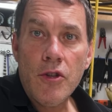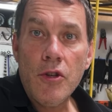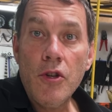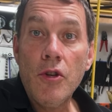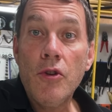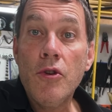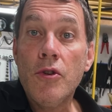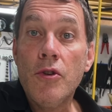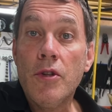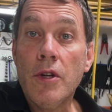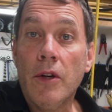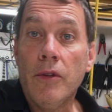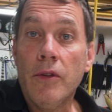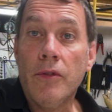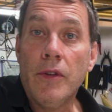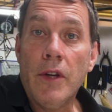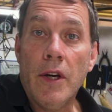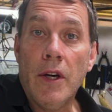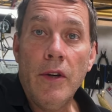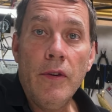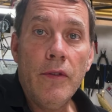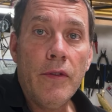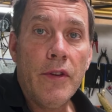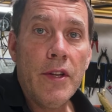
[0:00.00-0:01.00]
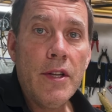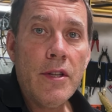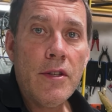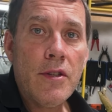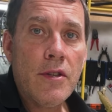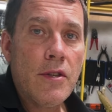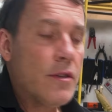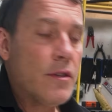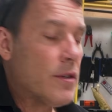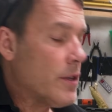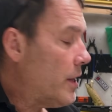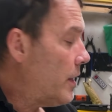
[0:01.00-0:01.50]
of you who don't know,
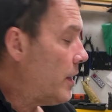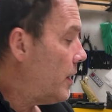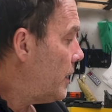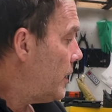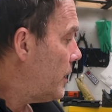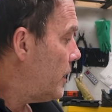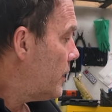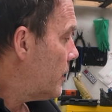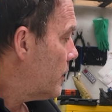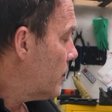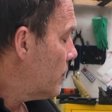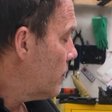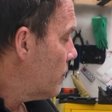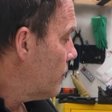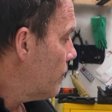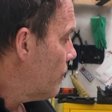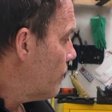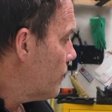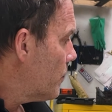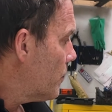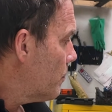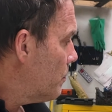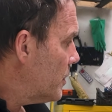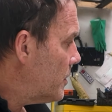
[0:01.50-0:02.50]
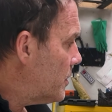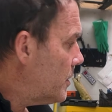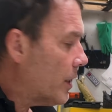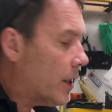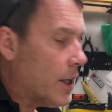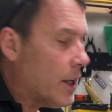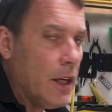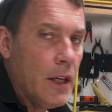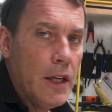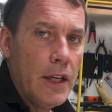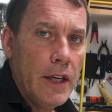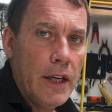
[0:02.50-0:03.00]
this
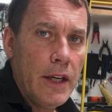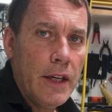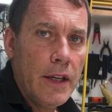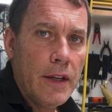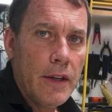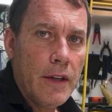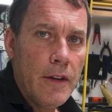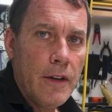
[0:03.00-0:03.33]
particular